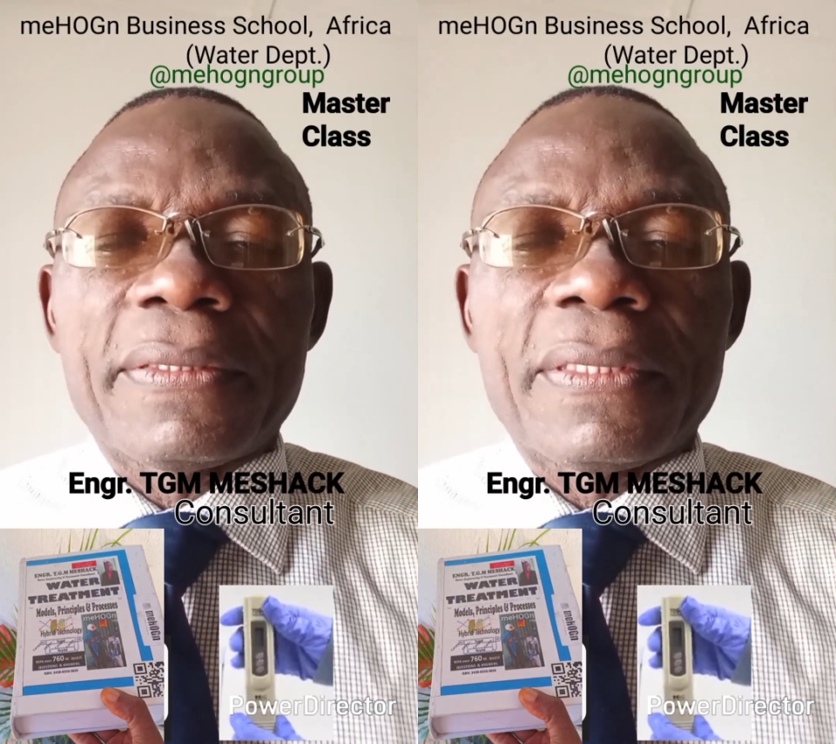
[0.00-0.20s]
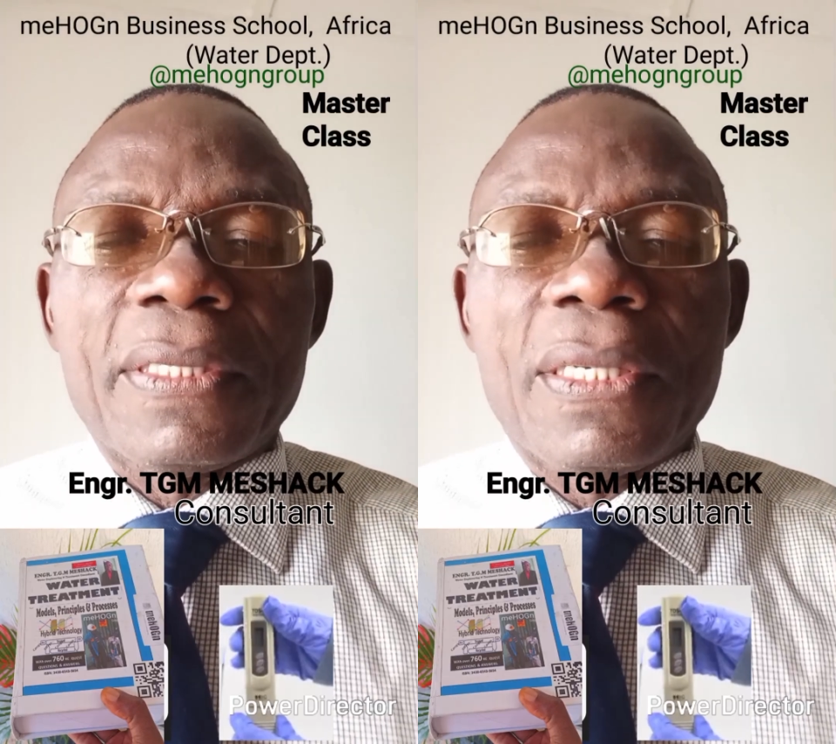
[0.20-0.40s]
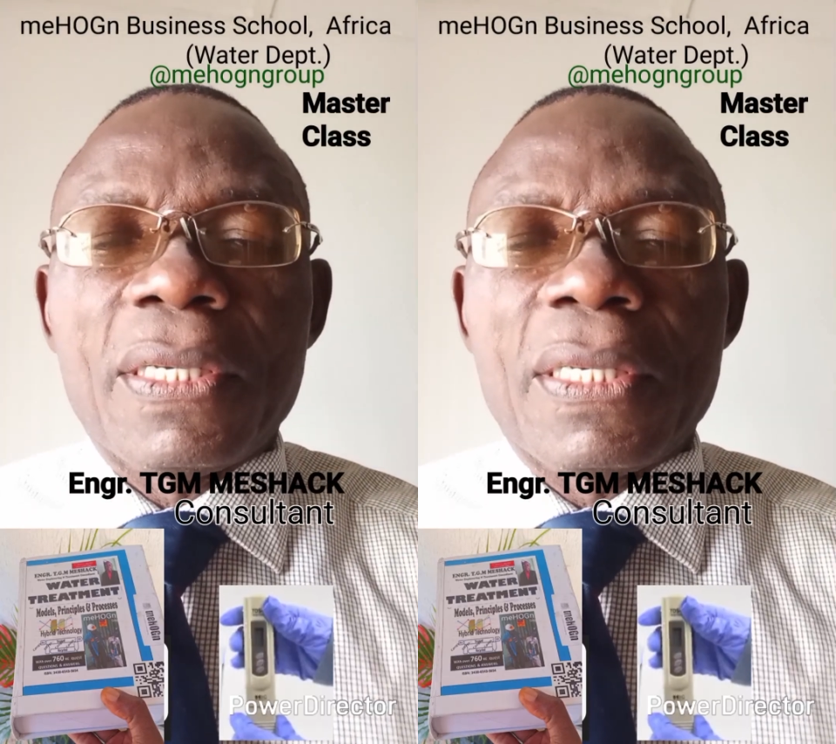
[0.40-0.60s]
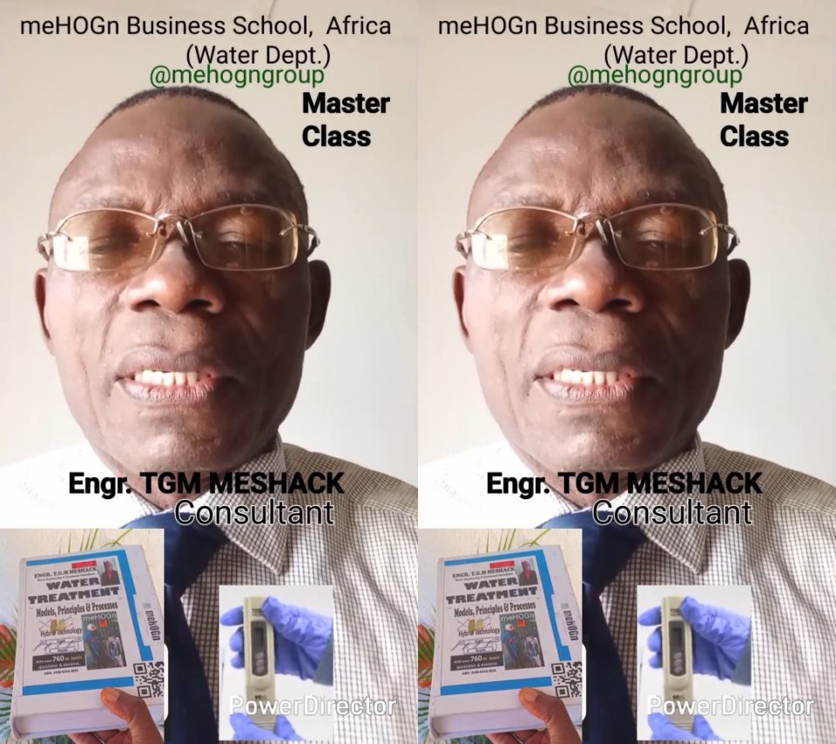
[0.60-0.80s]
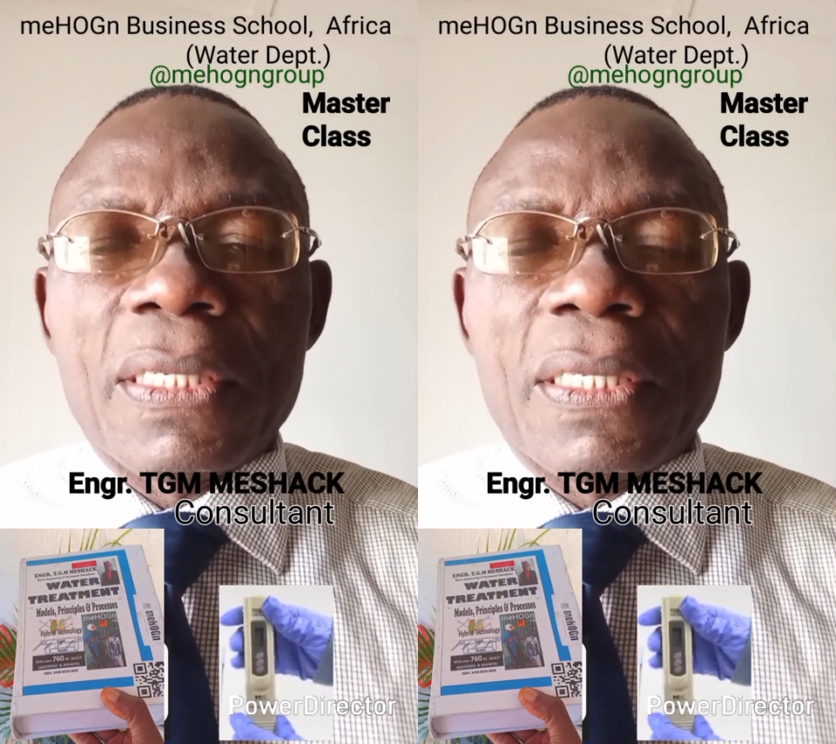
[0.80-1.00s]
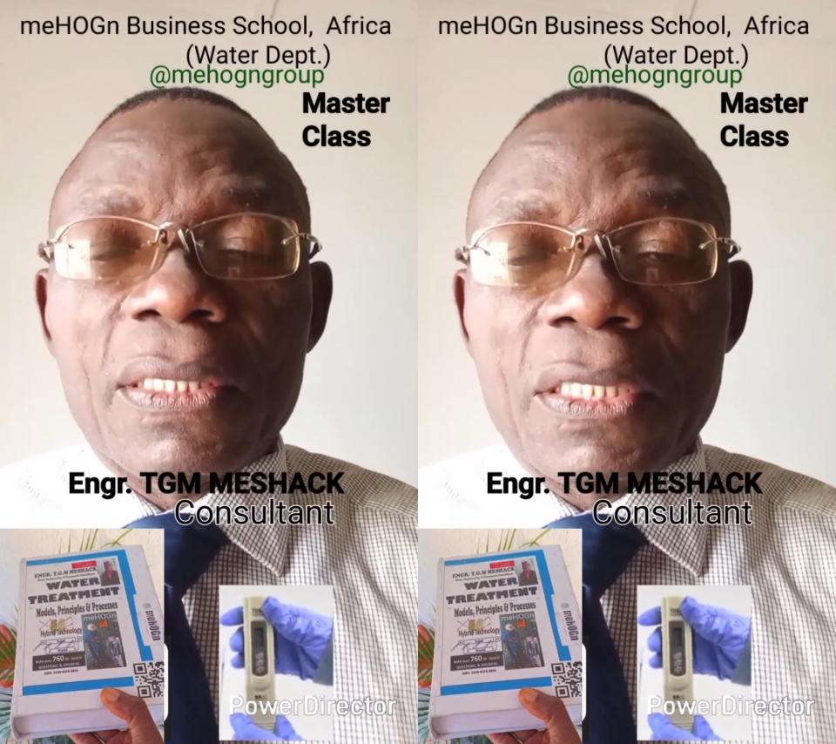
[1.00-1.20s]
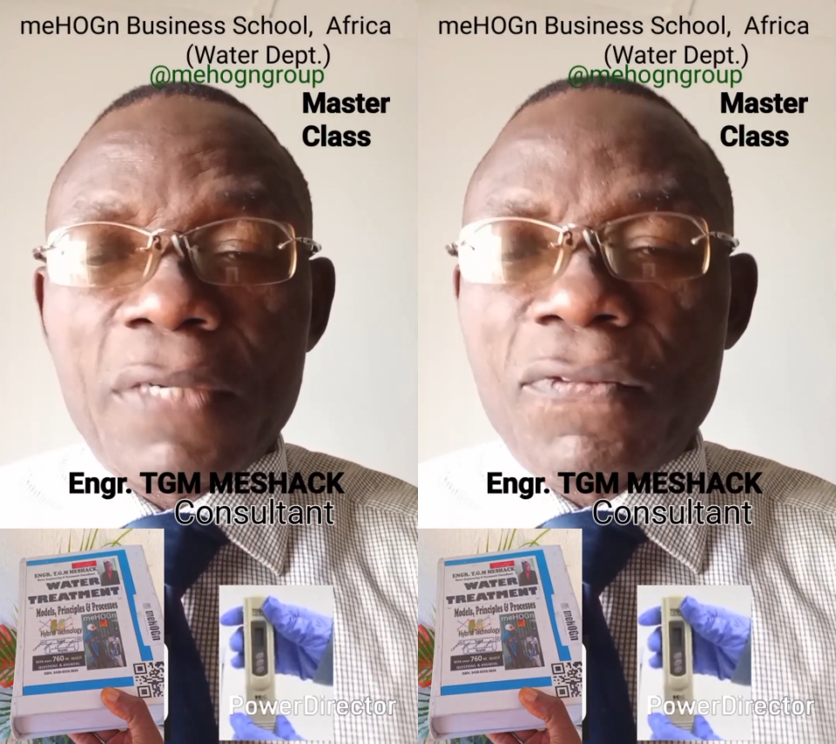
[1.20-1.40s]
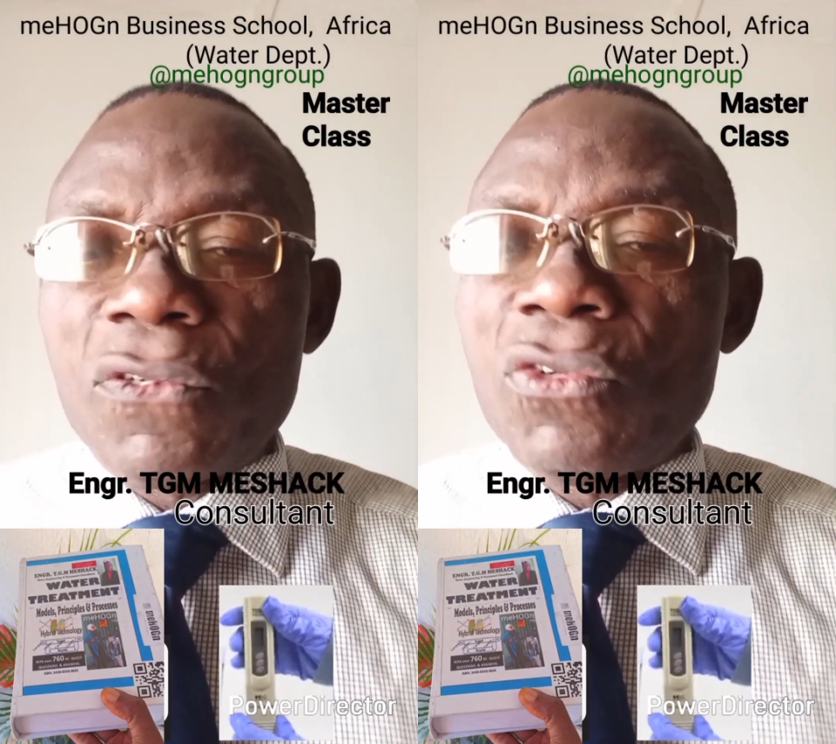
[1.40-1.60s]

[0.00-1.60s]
defines